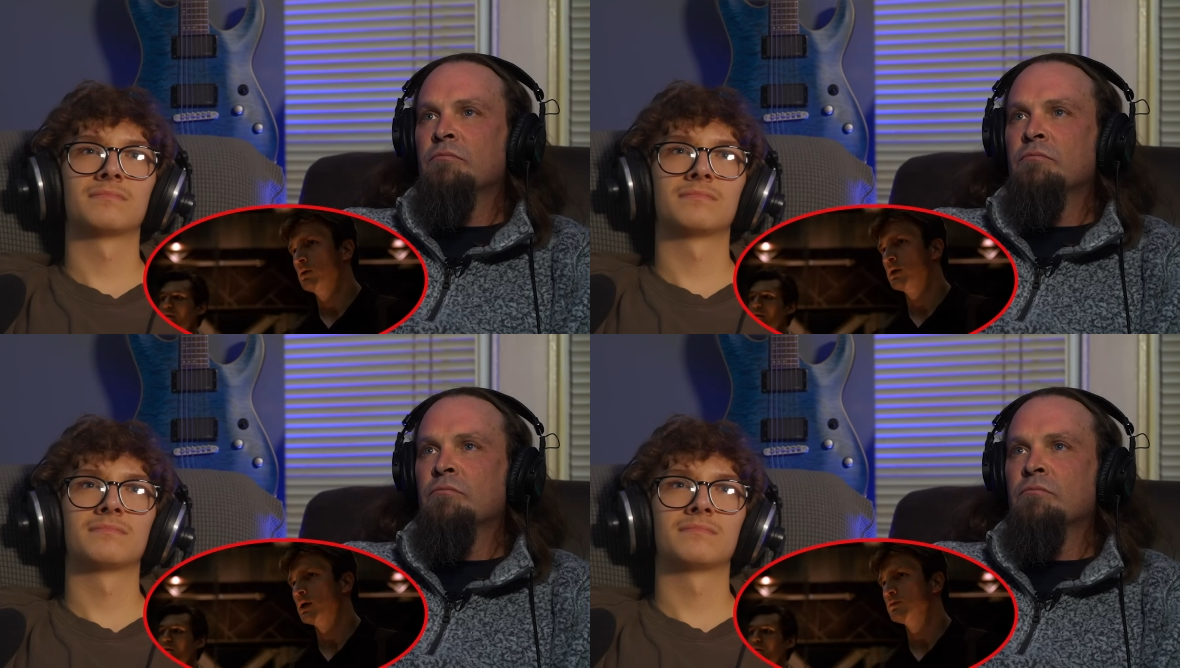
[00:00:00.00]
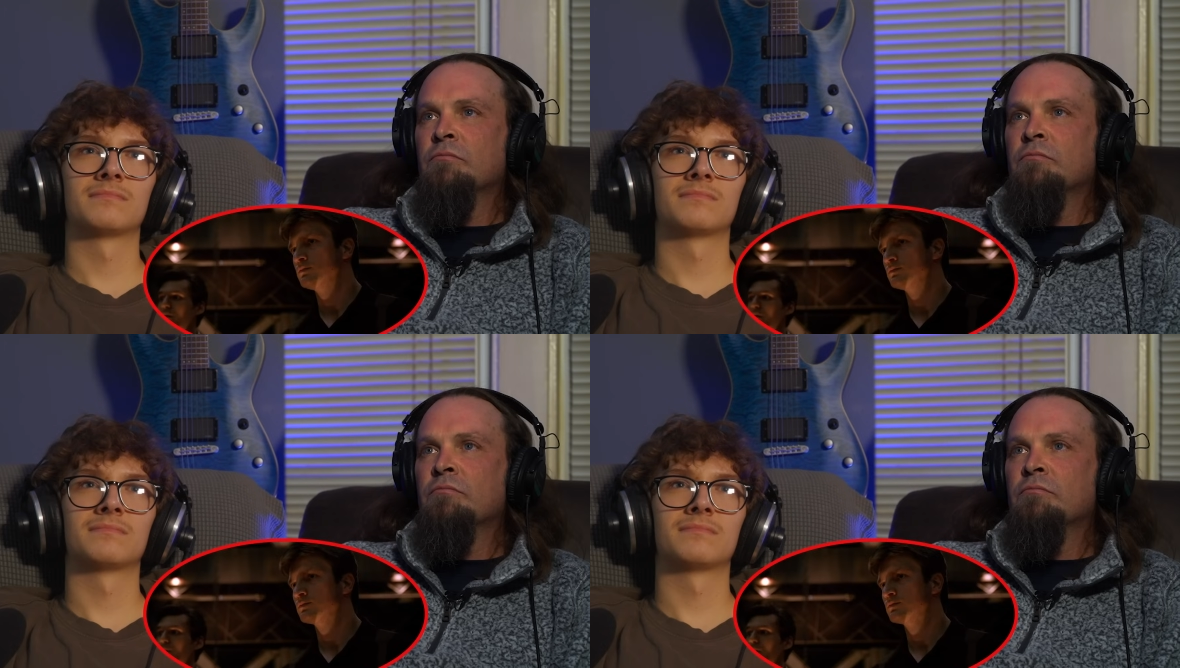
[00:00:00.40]
Speaker 1: Well,
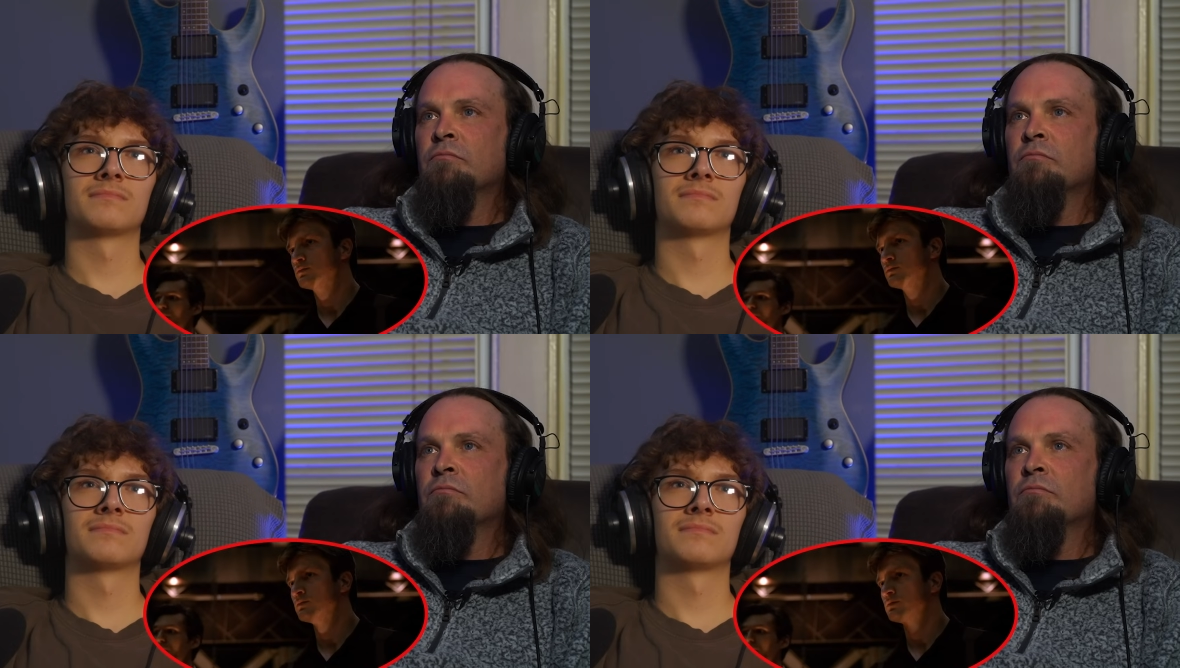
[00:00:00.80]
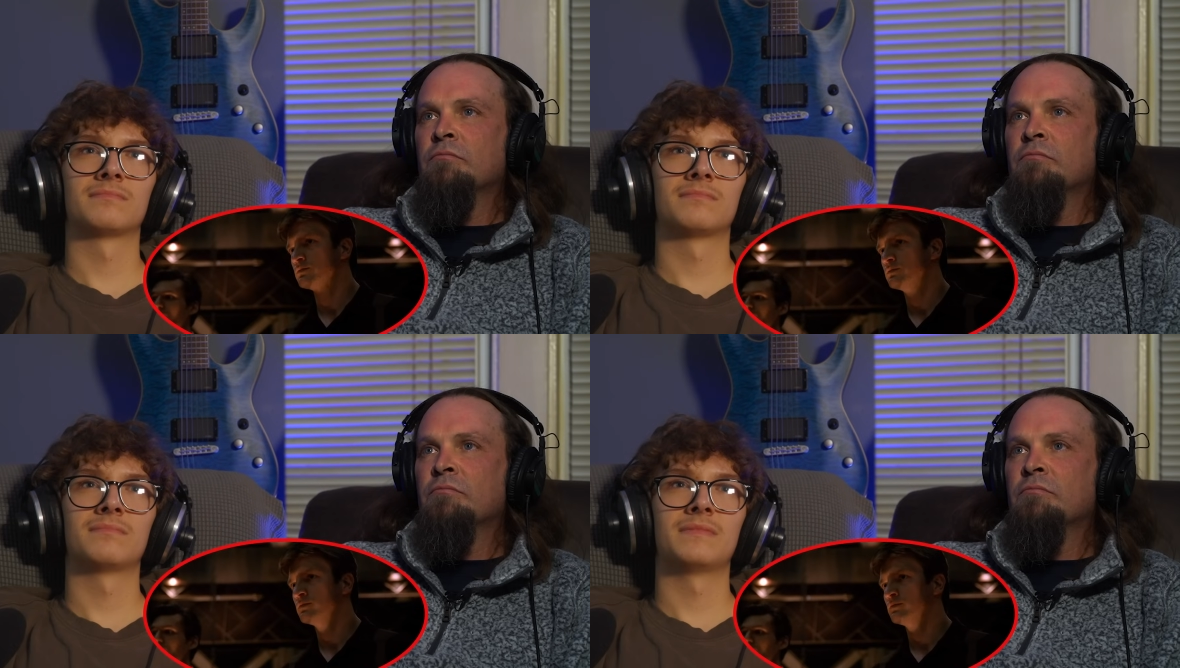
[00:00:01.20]
now.
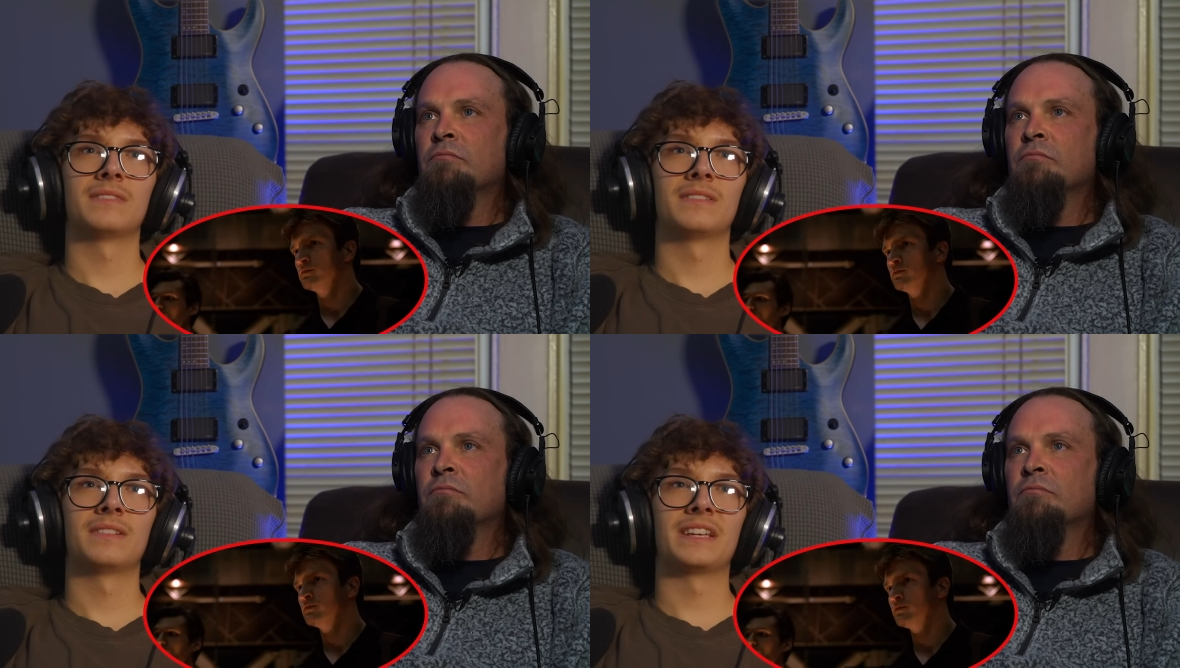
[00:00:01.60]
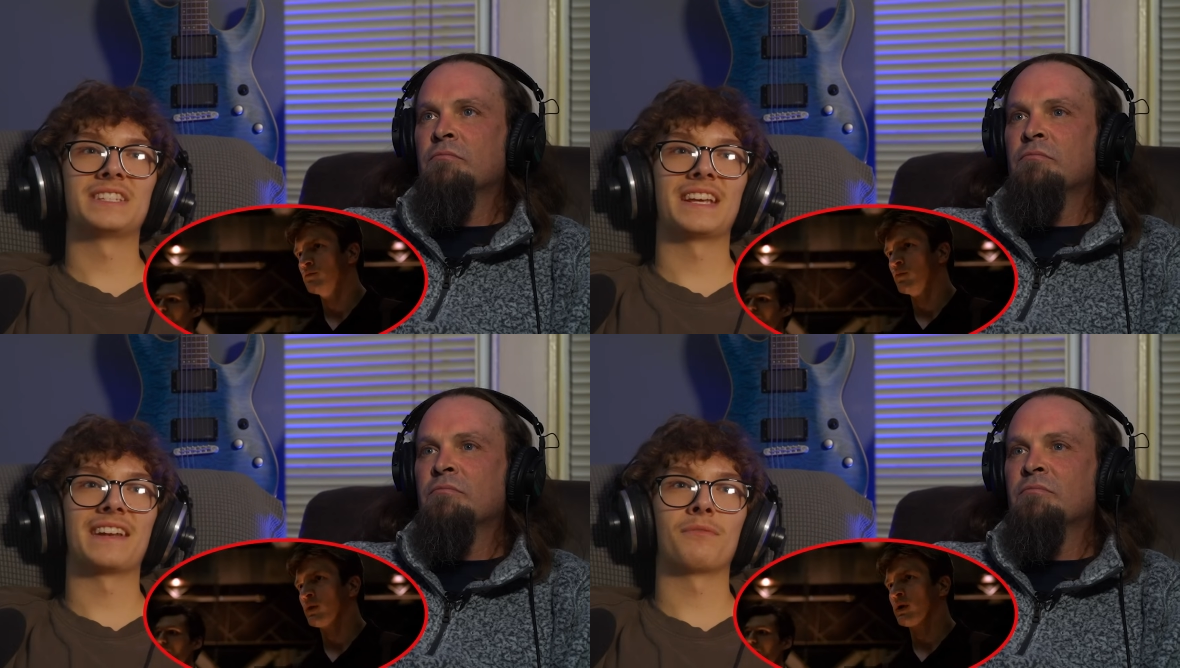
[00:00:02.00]

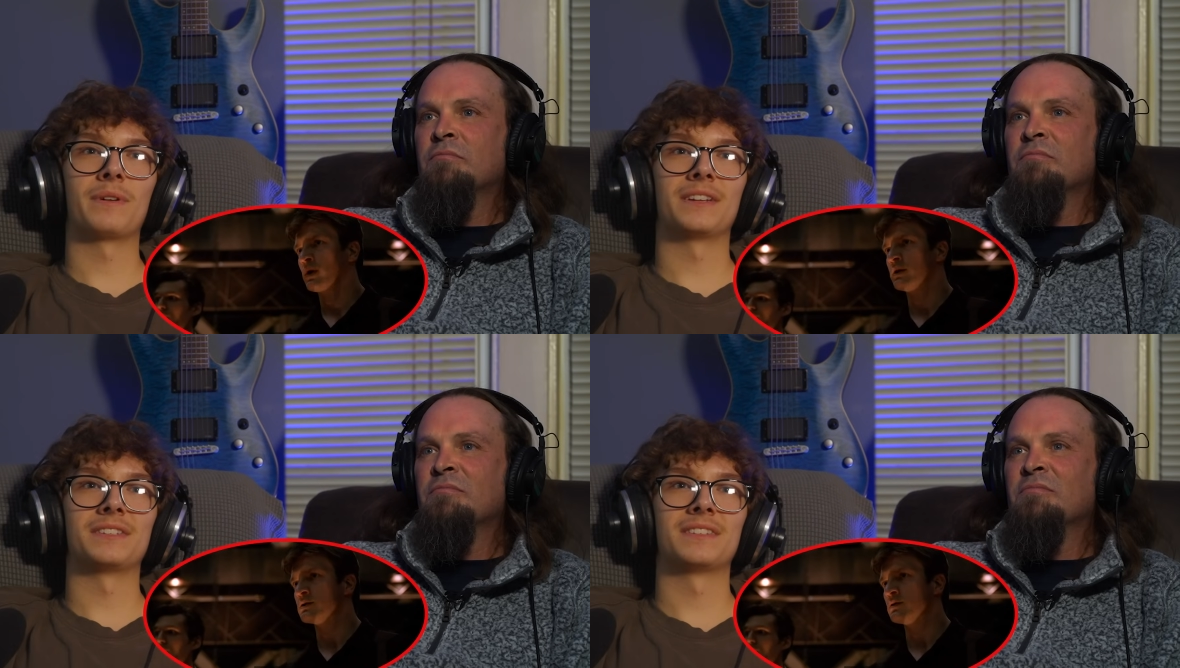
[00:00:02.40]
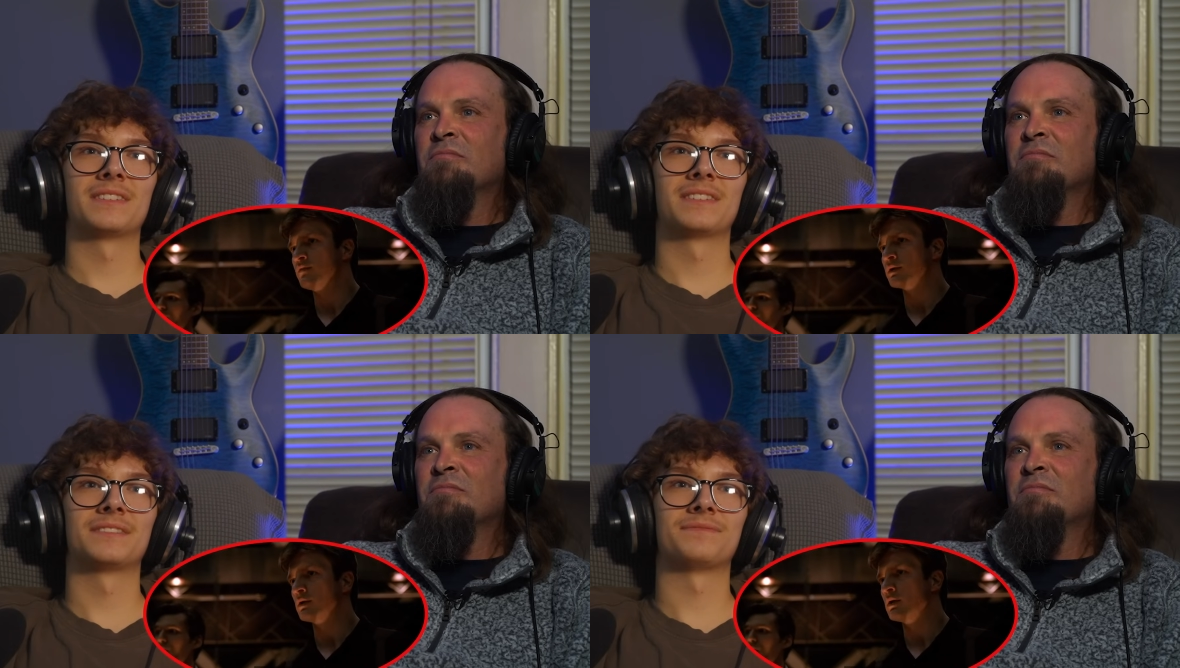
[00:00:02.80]
He's saying everybody's. That
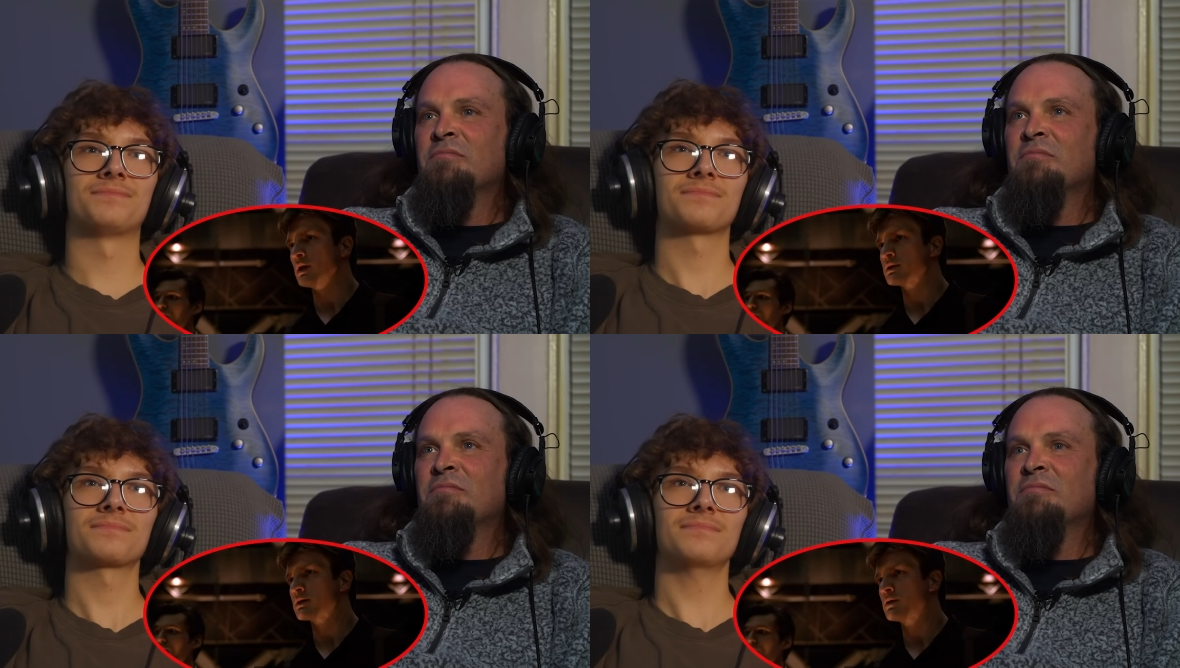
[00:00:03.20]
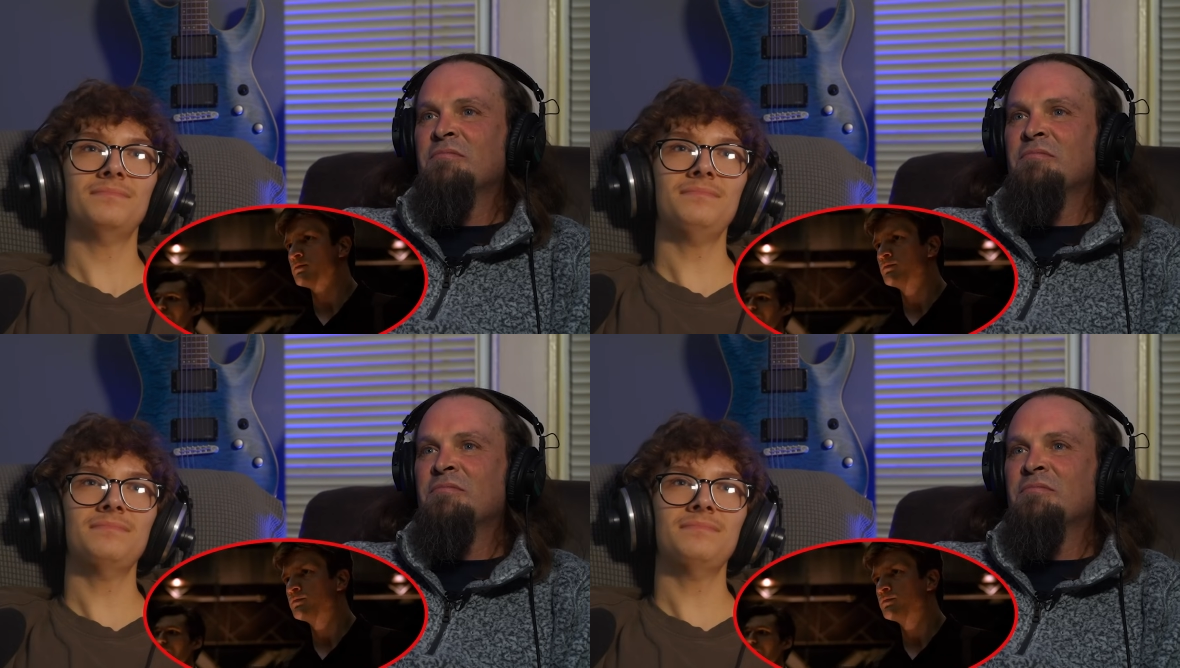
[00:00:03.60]
has an effect on the landscape.